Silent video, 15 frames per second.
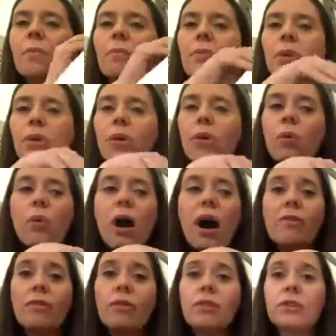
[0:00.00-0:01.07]
But what
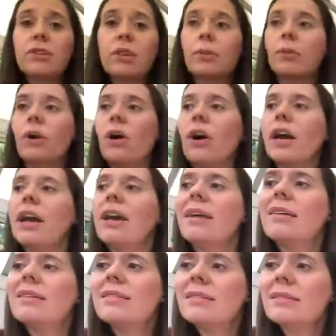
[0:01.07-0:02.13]
I've also got
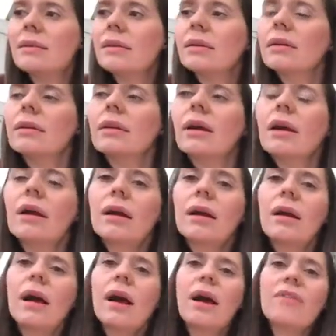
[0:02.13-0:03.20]
is
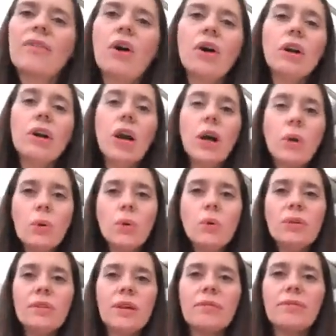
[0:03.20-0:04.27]
I've got
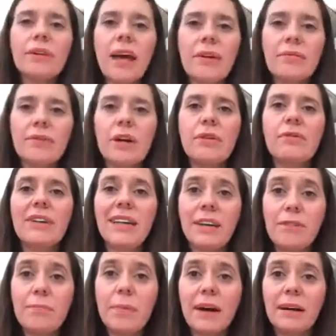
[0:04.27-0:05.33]
loads of leftover
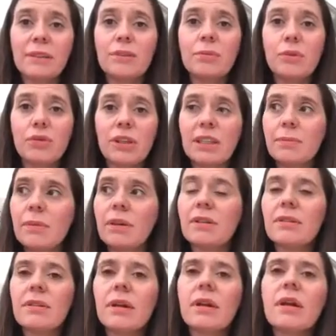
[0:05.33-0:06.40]
gift bags from
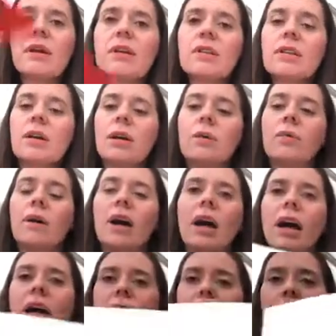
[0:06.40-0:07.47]
Christmas. So
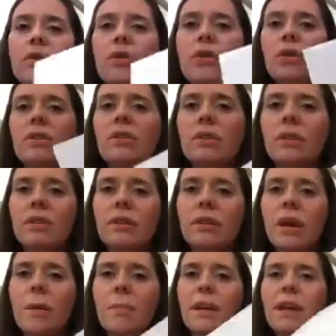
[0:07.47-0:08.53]
I've cut
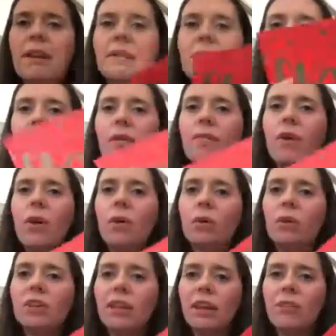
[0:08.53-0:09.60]
a piece of
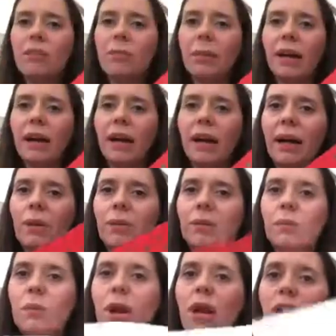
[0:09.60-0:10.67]
old gift bag out
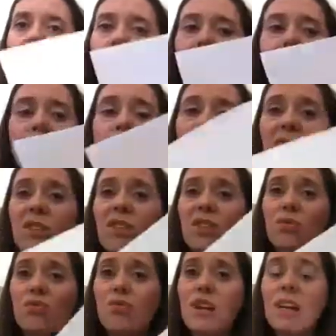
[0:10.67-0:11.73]
as well, and you can use this because
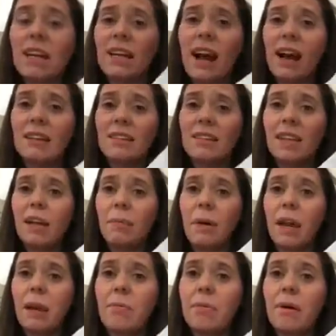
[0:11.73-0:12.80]
it's really nice thick
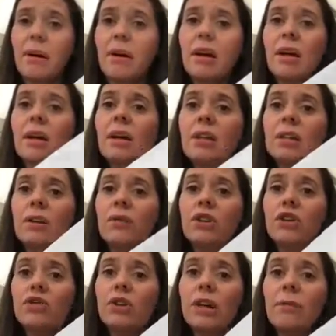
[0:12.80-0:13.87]
paper. So if you're
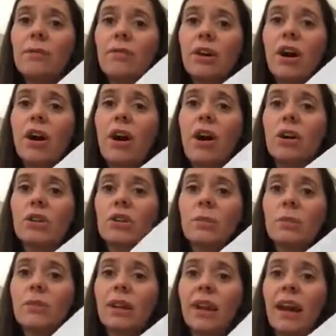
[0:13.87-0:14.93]
struggling for cards,
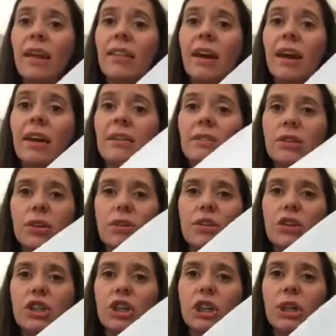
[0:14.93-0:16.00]
something like this, you
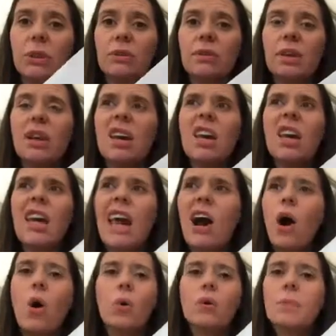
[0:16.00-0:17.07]
could use
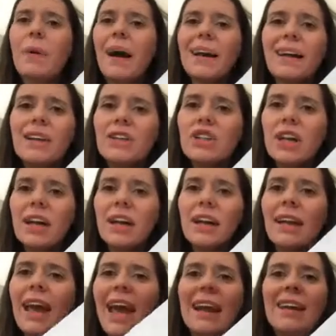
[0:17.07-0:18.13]
old
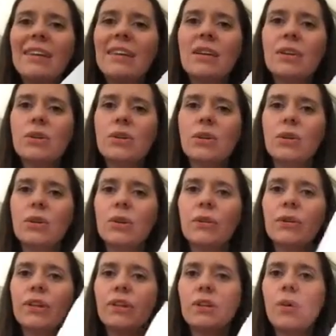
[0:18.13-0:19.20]
packaging, anything at all
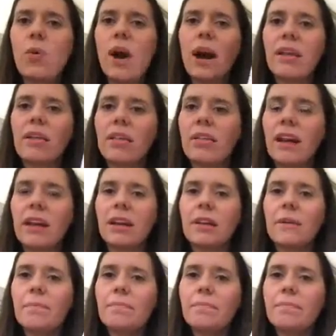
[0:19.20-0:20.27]
that's quite thin
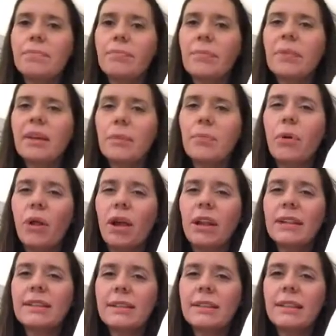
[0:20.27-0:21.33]
but
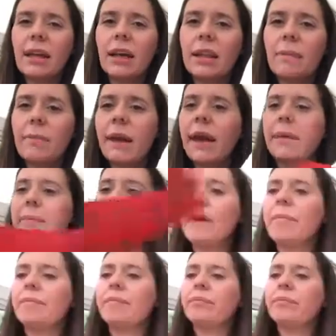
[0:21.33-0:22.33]
thicker than paper.